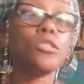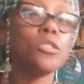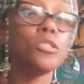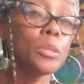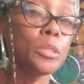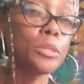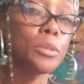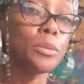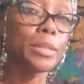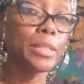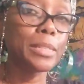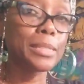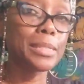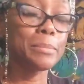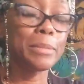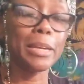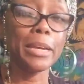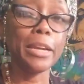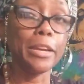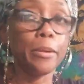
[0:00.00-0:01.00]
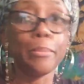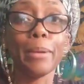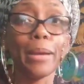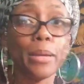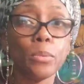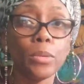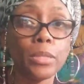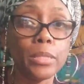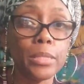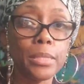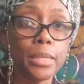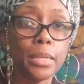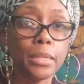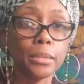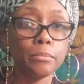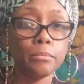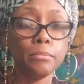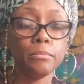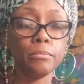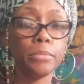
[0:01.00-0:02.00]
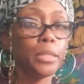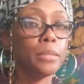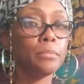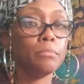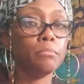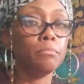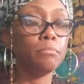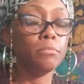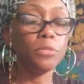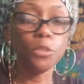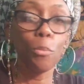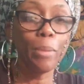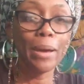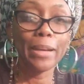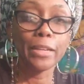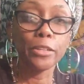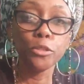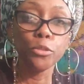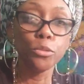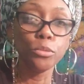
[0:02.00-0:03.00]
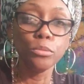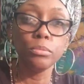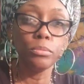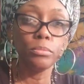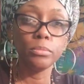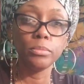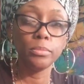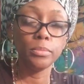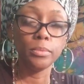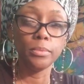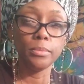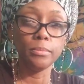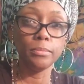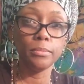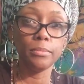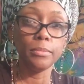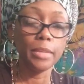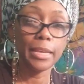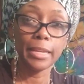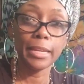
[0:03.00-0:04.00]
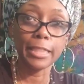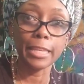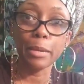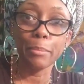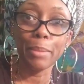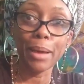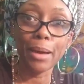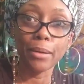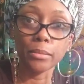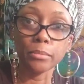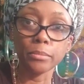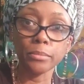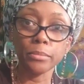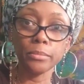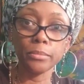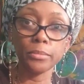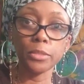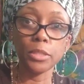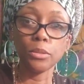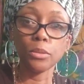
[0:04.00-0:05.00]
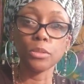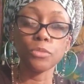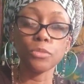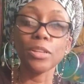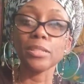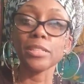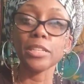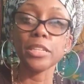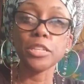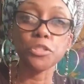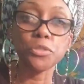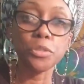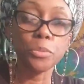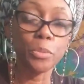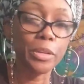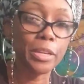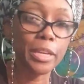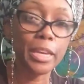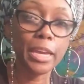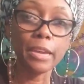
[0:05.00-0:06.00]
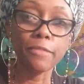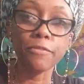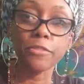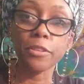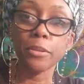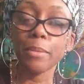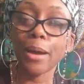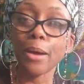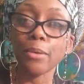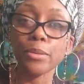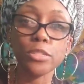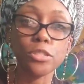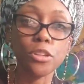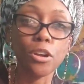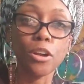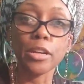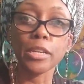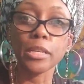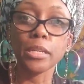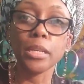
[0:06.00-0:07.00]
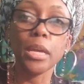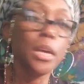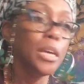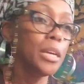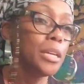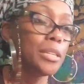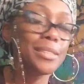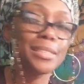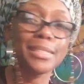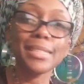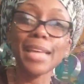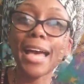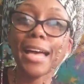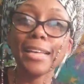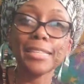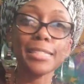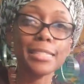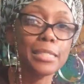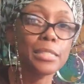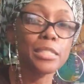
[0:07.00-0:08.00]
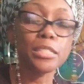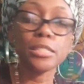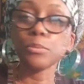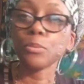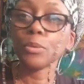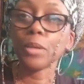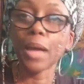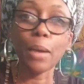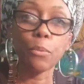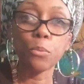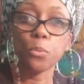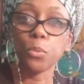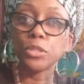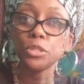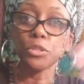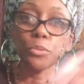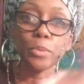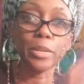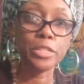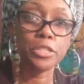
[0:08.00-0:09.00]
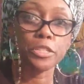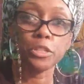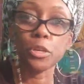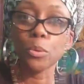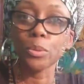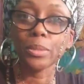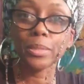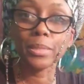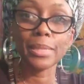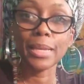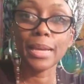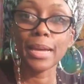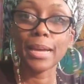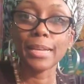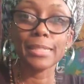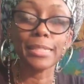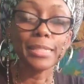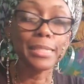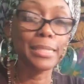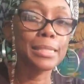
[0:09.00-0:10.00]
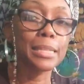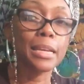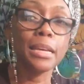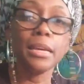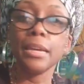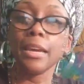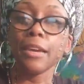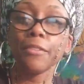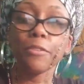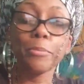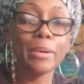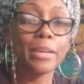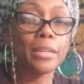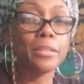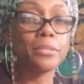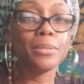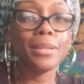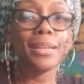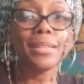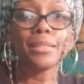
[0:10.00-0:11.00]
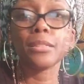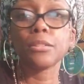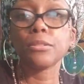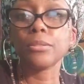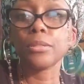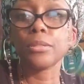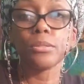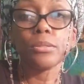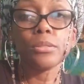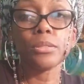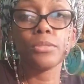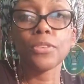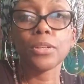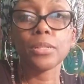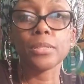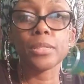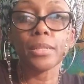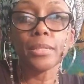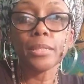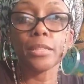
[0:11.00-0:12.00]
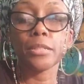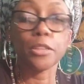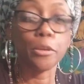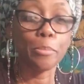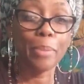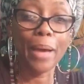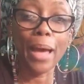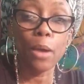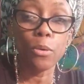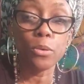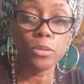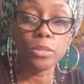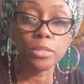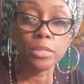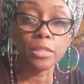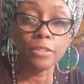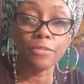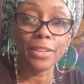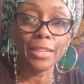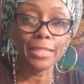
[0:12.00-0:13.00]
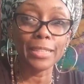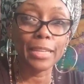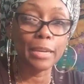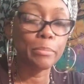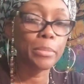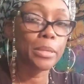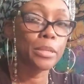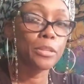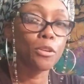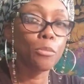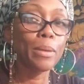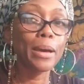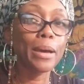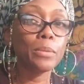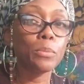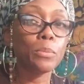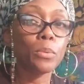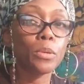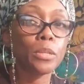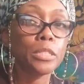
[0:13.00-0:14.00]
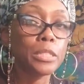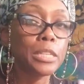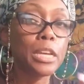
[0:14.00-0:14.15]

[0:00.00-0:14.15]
with yoni eggs, it seemed like everybody wanted to sell them, but nobody knew anything about them. You know, as far as the history, where it came from, how it started, the sizes, what direction to go with the sizes. Everybody knew like the crystal, as far as like their powers and stuff like that, but nobody wanted,